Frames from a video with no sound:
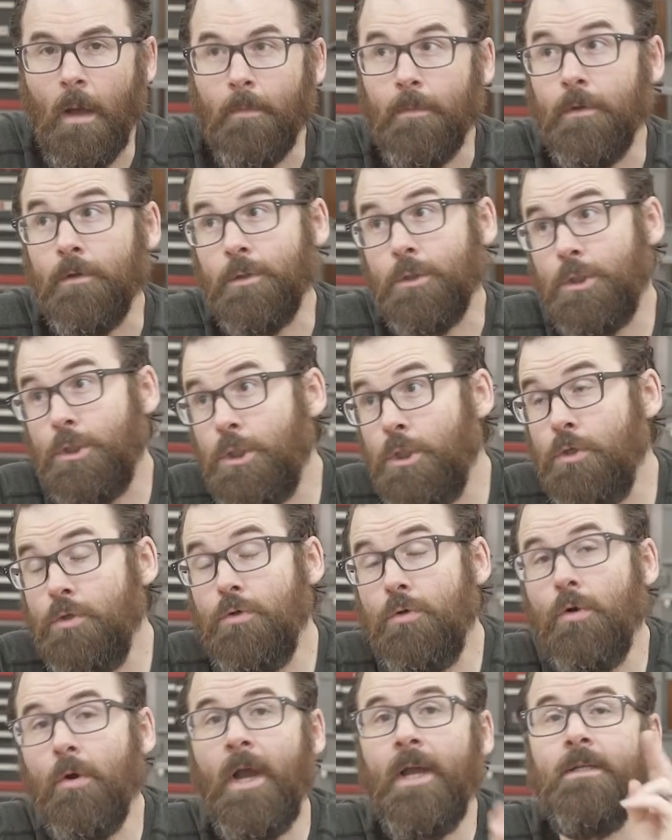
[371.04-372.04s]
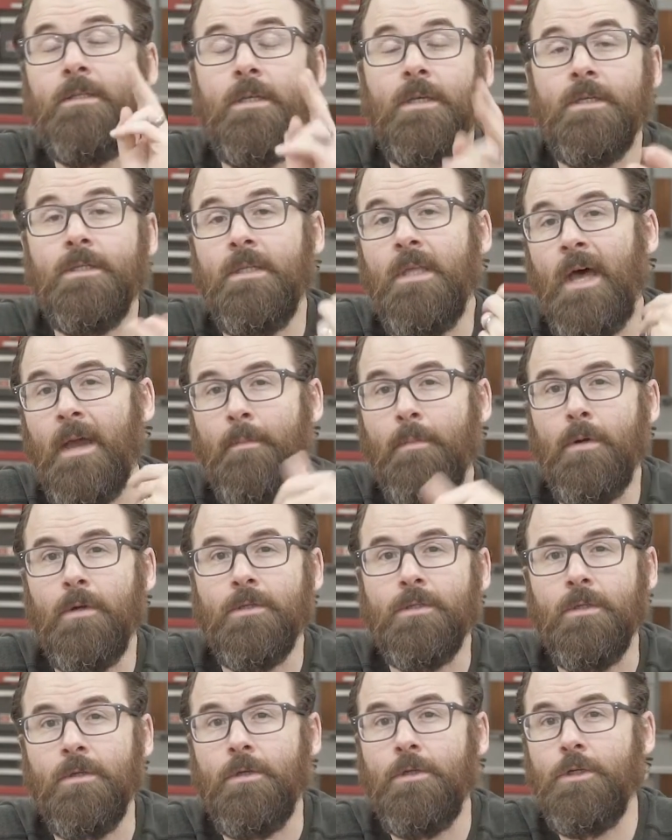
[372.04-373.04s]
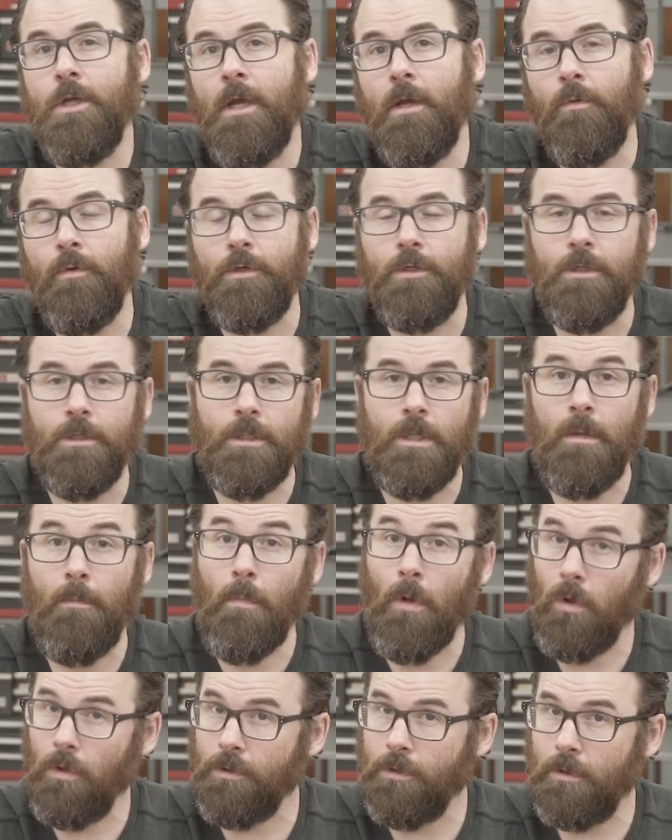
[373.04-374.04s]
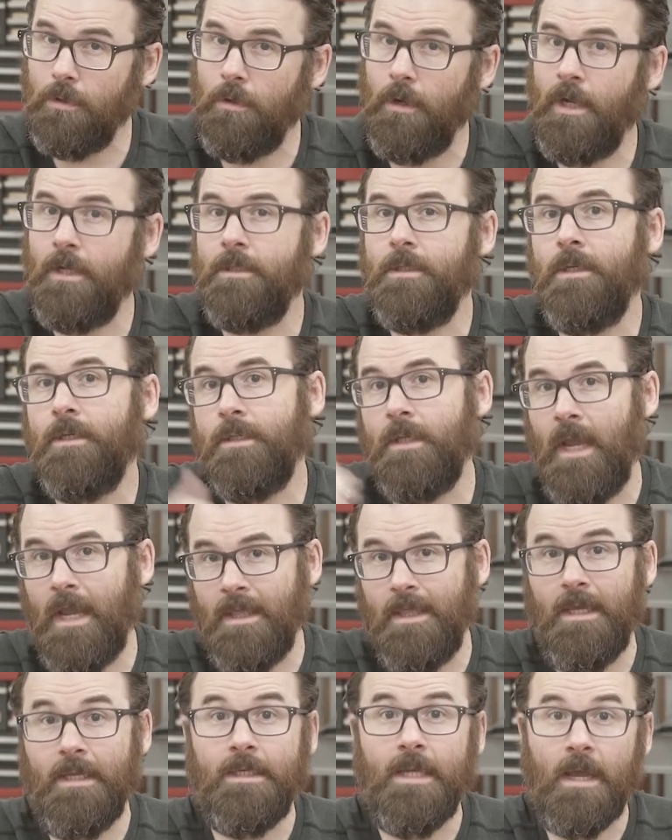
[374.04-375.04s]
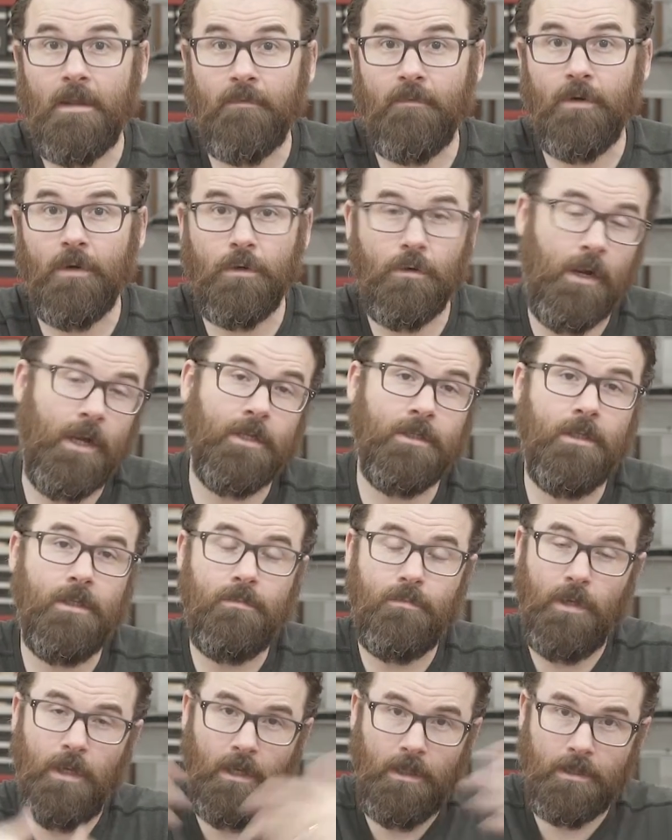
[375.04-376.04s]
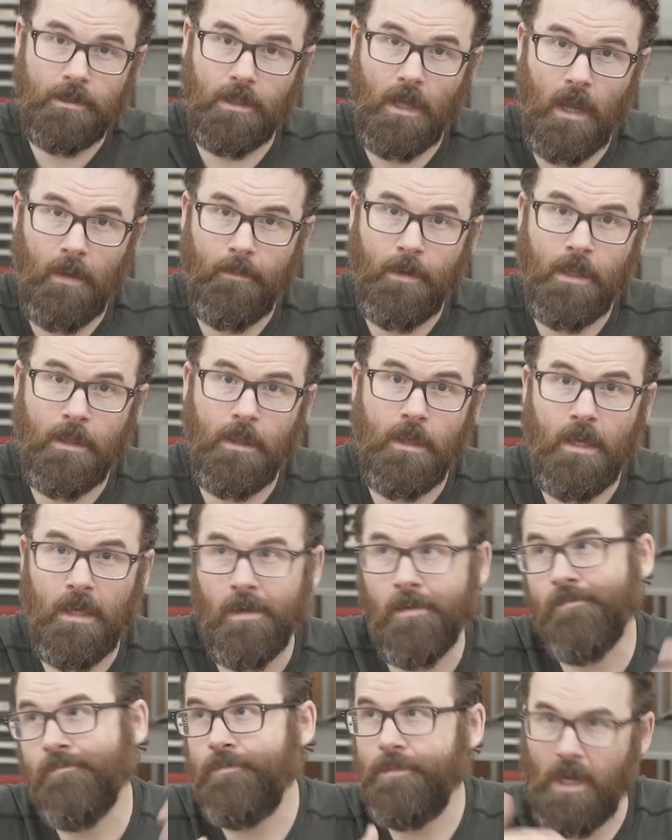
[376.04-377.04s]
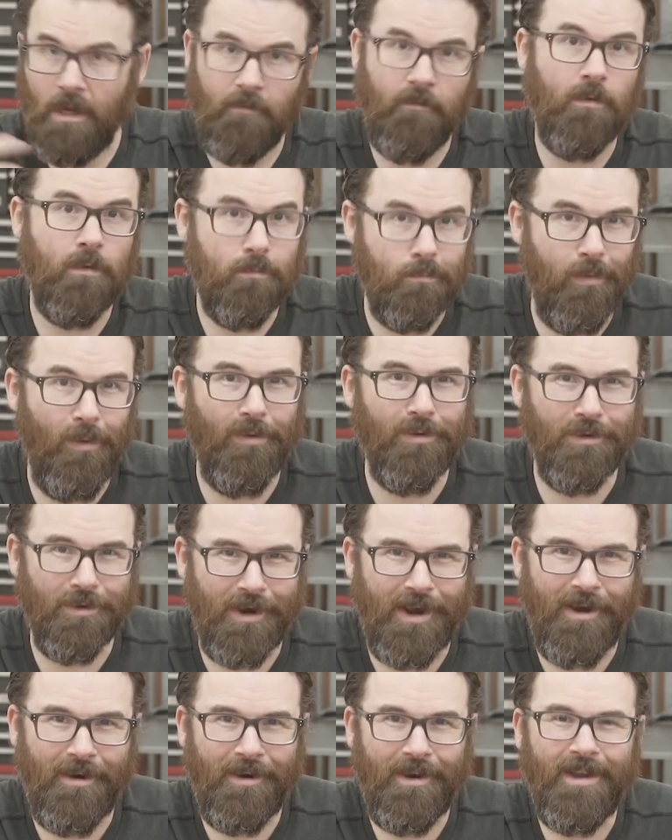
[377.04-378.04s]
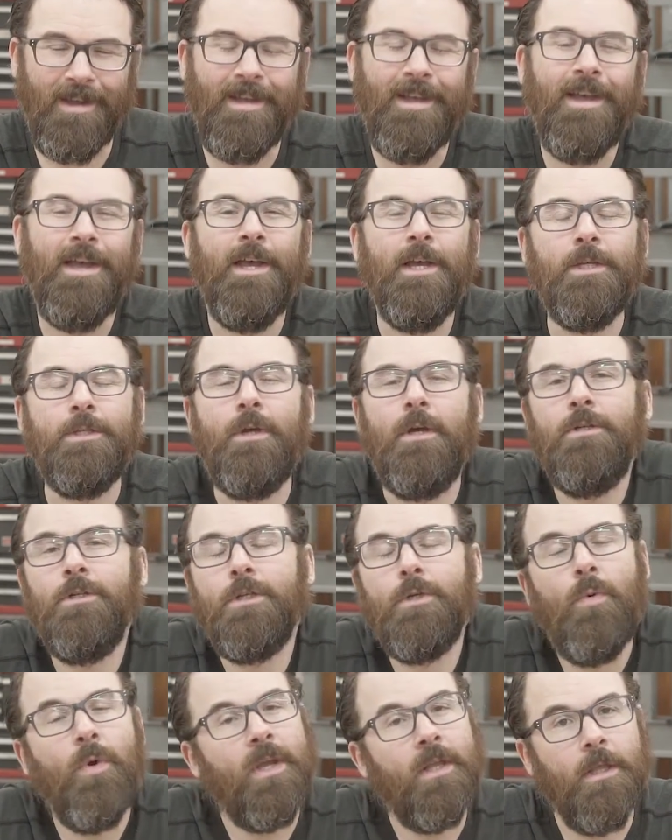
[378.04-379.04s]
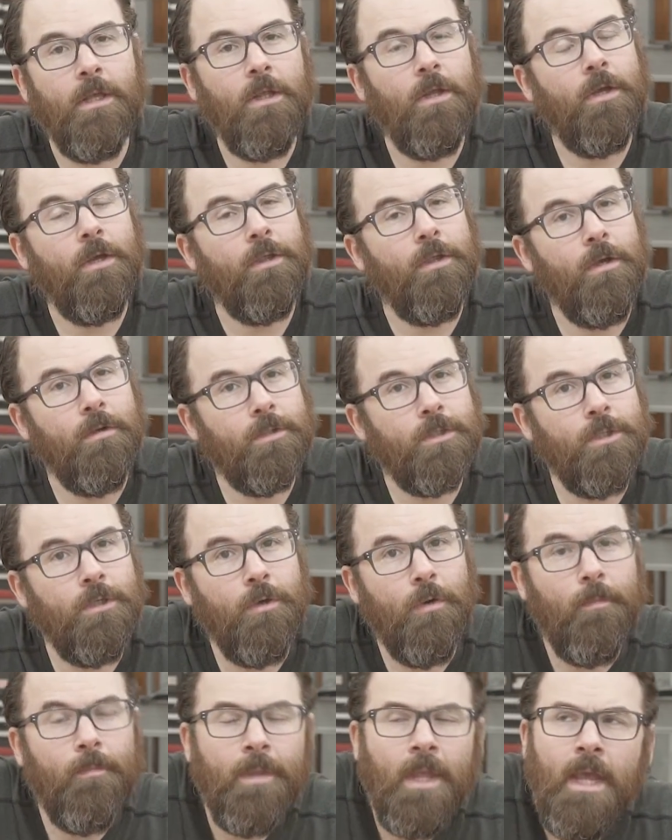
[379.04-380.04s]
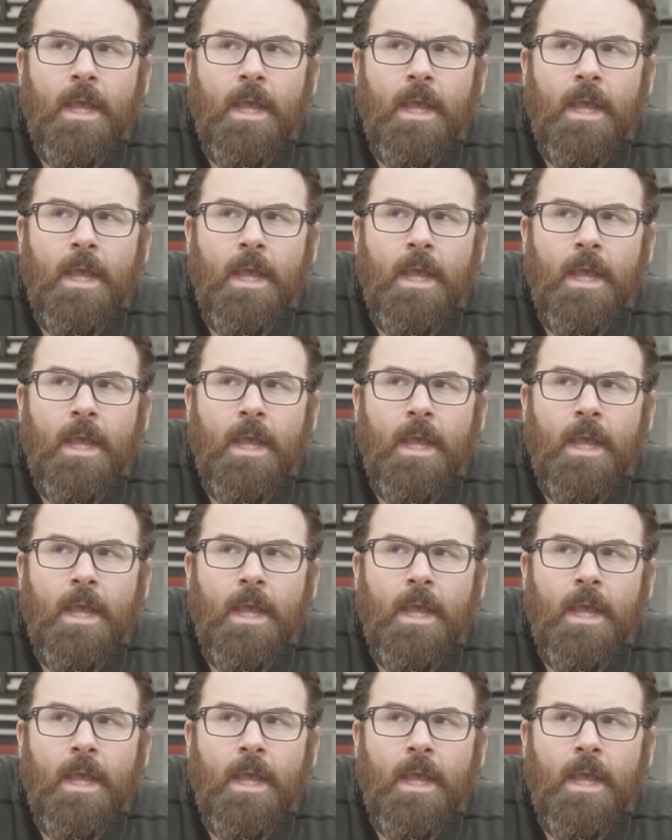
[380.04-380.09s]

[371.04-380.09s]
There's 2 Craigslist that I personally check, which is the Boulder Craigslist and the Denver Craigslist, because I'm in the Denver-Boulder area. So I just quickly look at those 2.